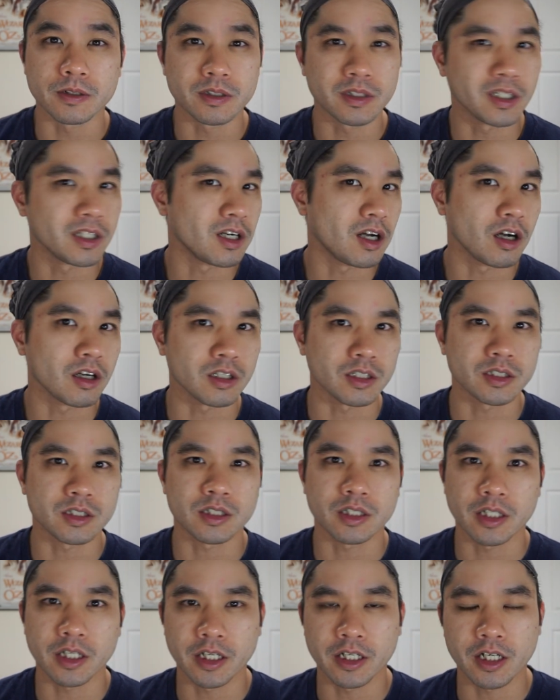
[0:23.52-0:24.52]
Then
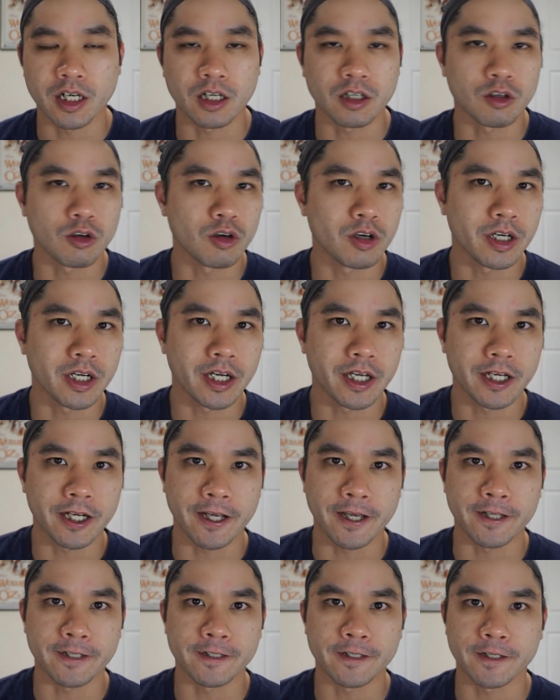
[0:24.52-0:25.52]
August again, I'll go ahead
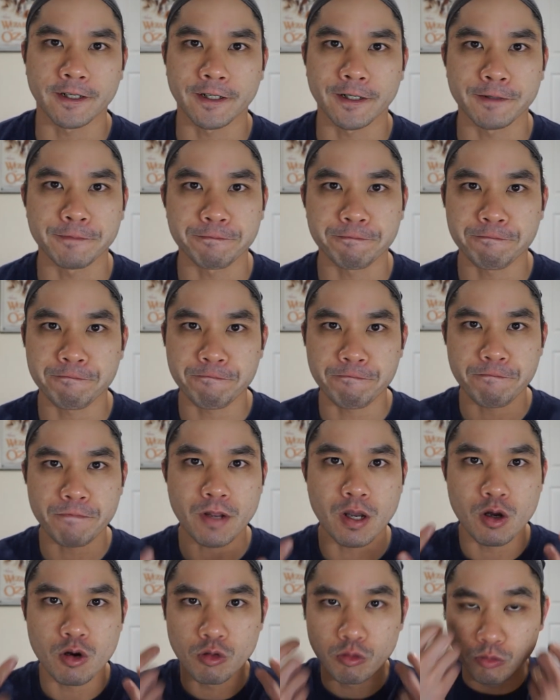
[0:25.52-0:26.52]
and
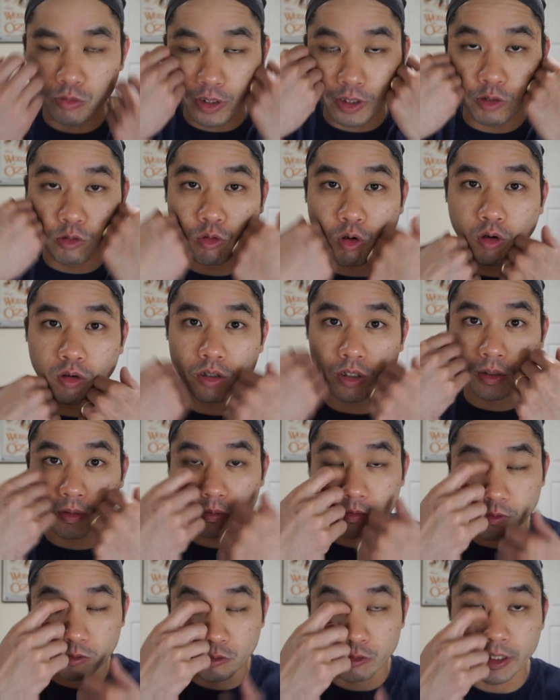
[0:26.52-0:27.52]
regrow
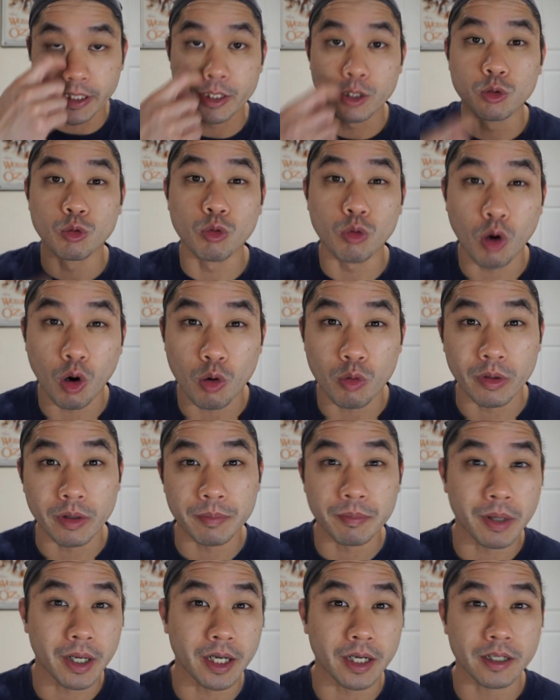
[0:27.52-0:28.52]

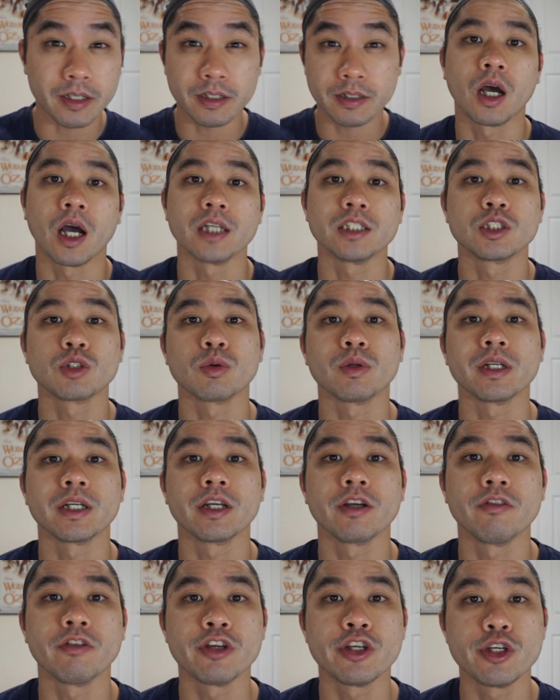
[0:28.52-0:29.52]
it back. I just want to
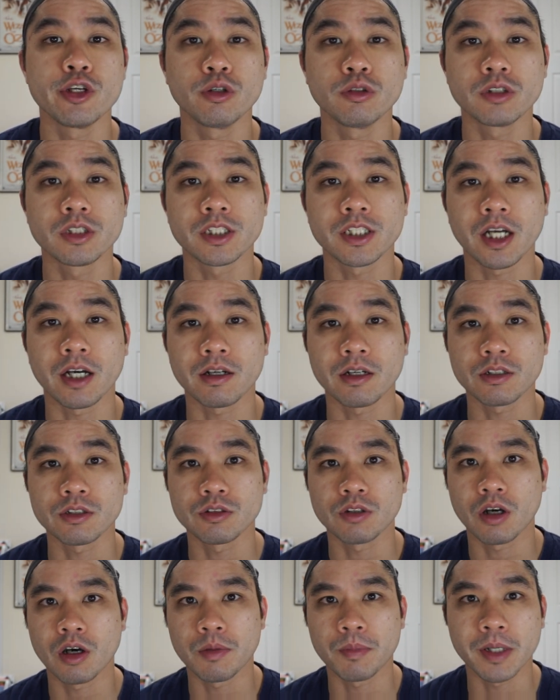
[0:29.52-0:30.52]
give a huge shout out
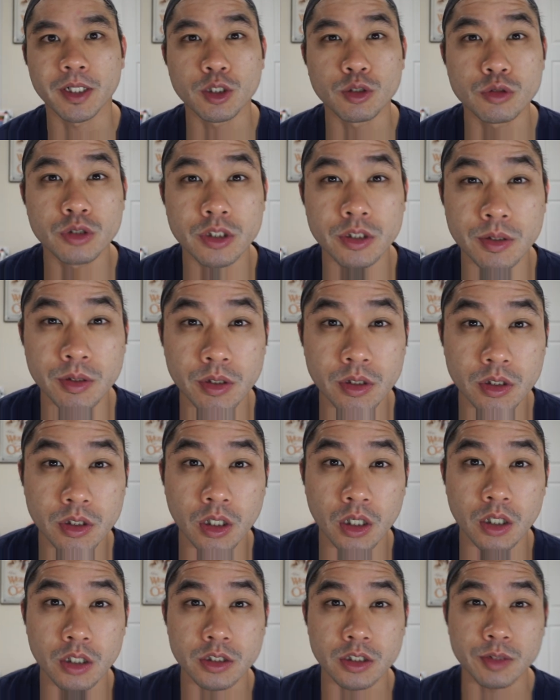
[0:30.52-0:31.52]
to all my new
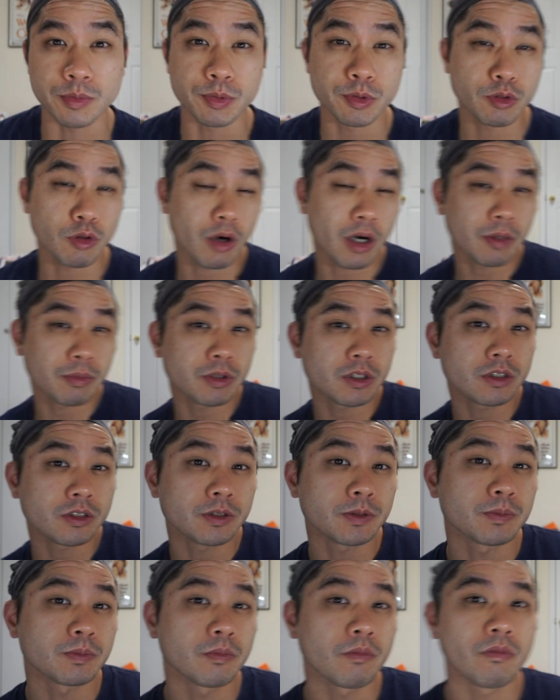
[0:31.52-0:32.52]
subscribers.
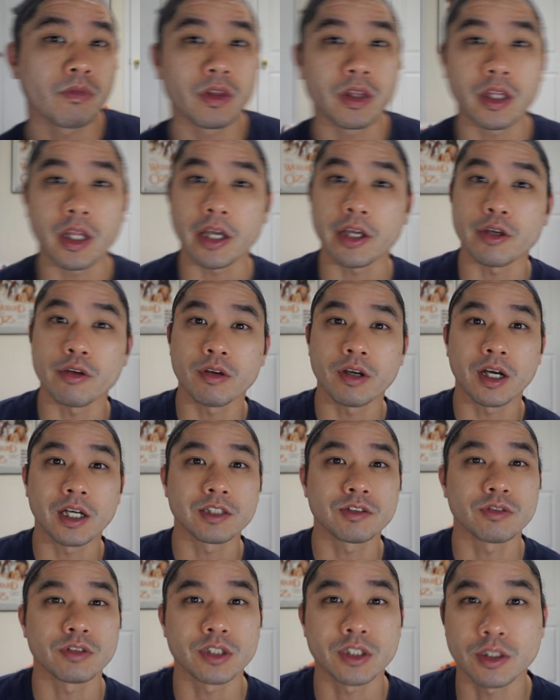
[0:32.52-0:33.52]
Thank you
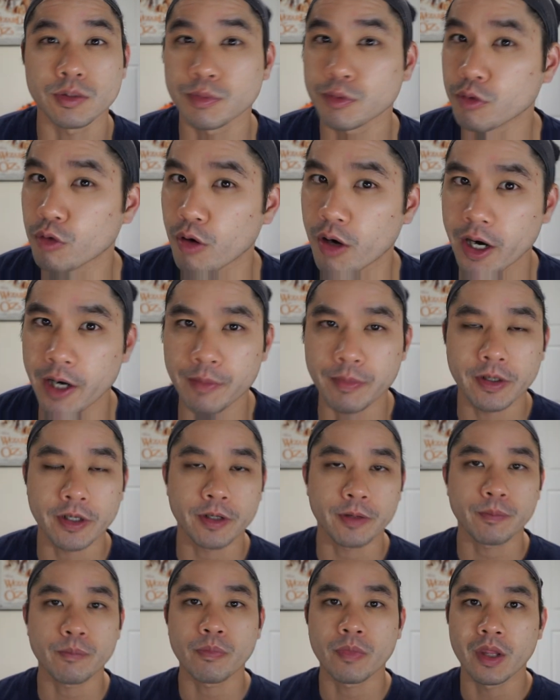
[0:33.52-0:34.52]
guys for
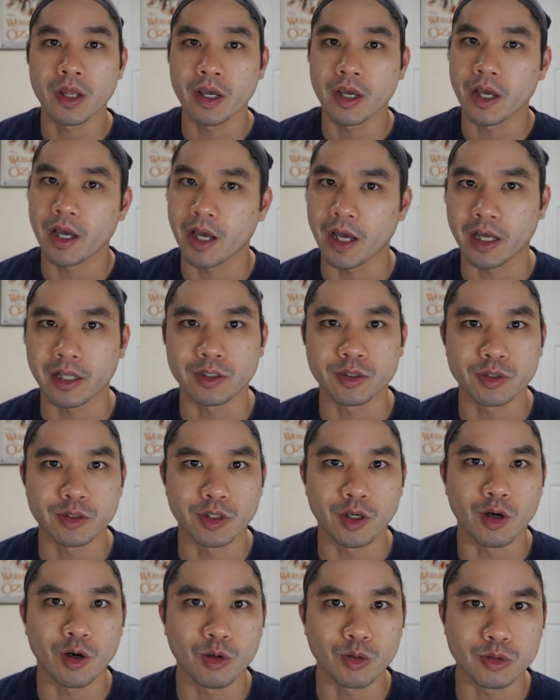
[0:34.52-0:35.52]
subscribing, and to
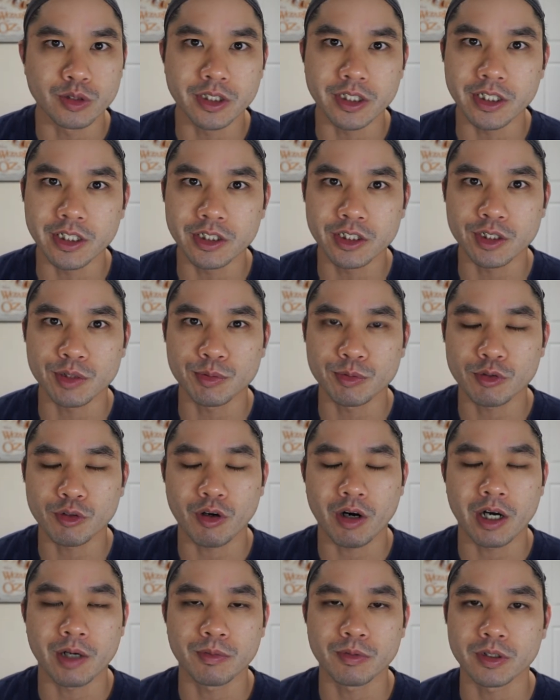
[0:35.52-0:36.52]
the OG
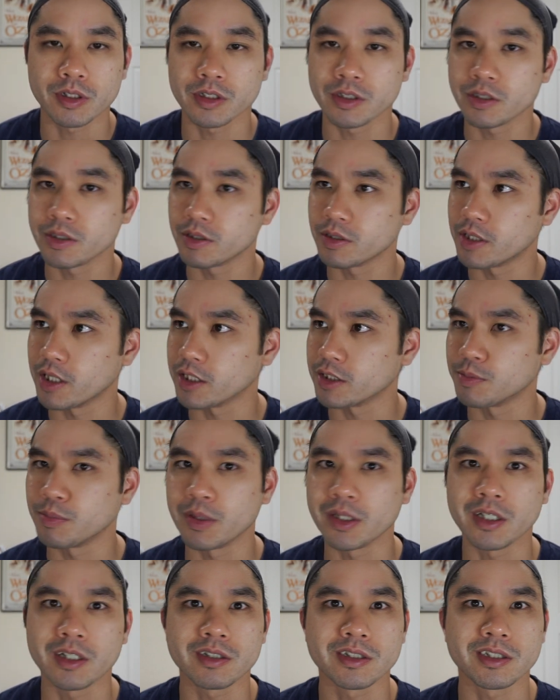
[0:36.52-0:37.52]
subscribers that's
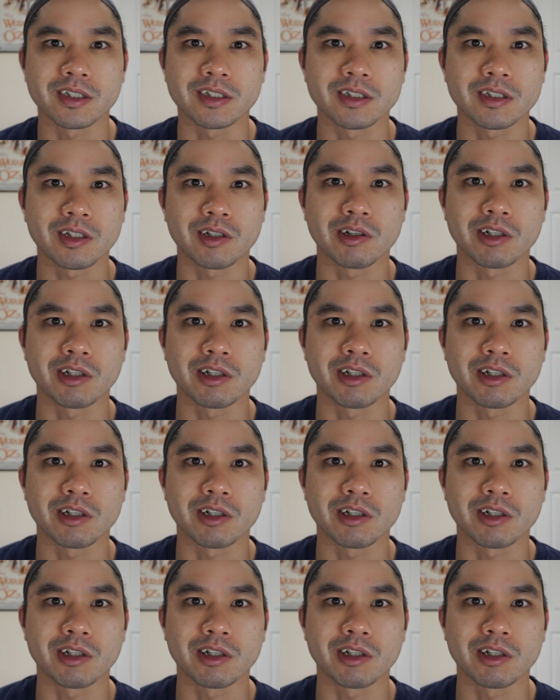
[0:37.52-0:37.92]
been there since